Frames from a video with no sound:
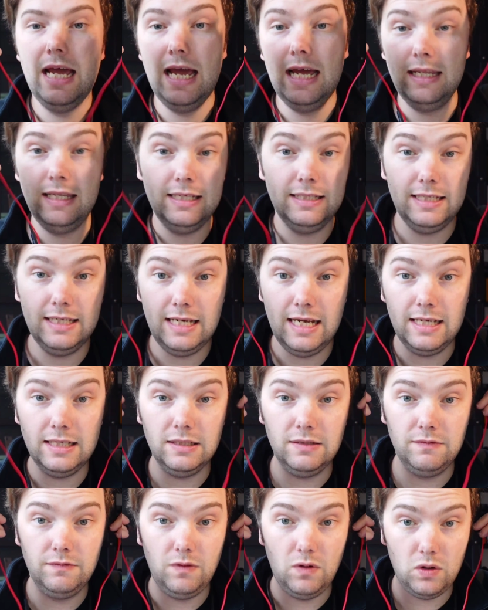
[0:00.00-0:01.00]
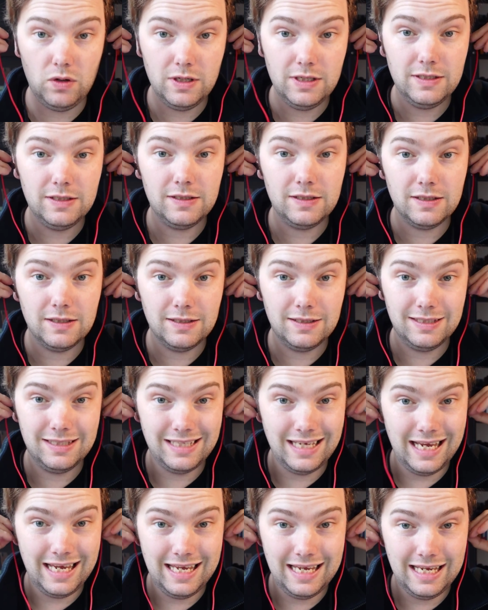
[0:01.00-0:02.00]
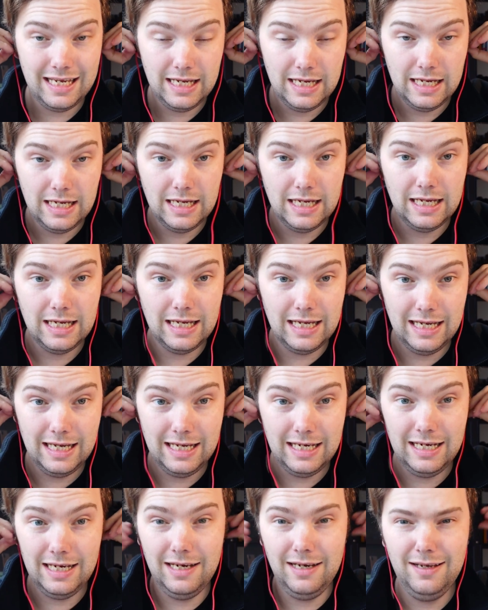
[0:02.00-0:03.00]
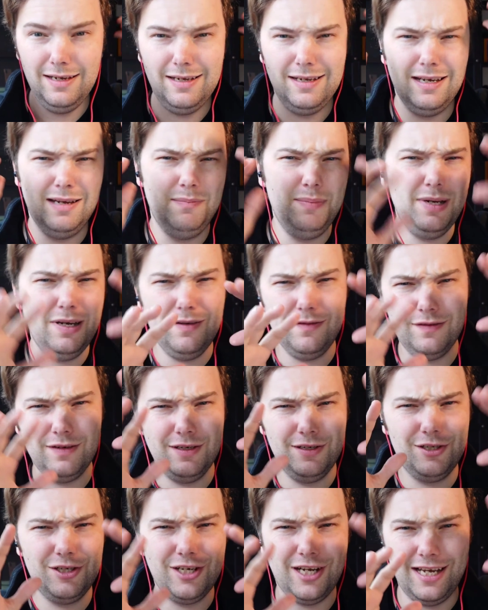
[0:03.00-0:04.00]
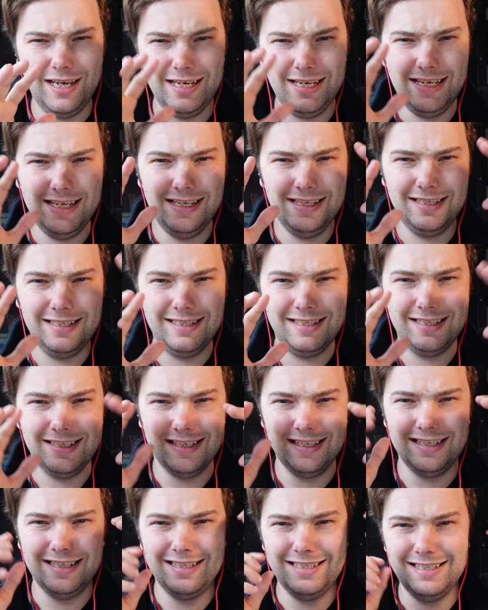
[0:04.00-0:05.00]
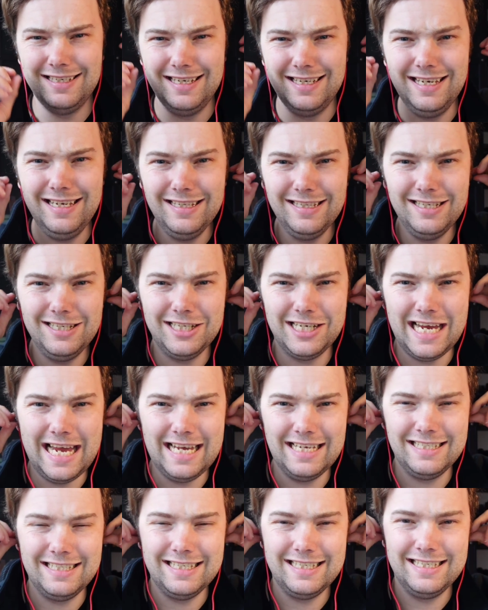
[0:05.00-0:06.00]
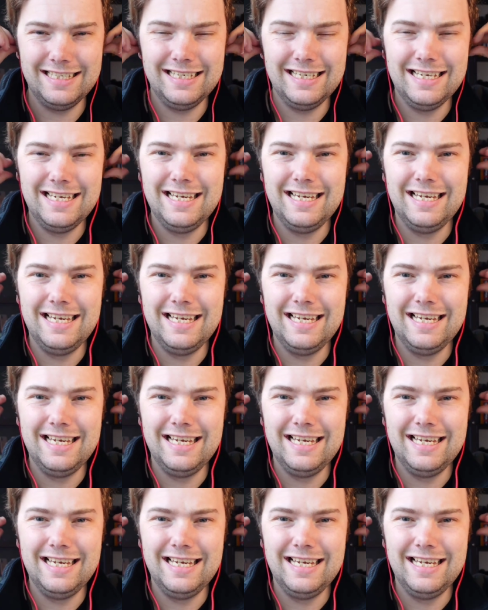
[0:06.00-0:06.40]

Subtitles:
And there's a nice voice saying in a bit of a Chinese English accent,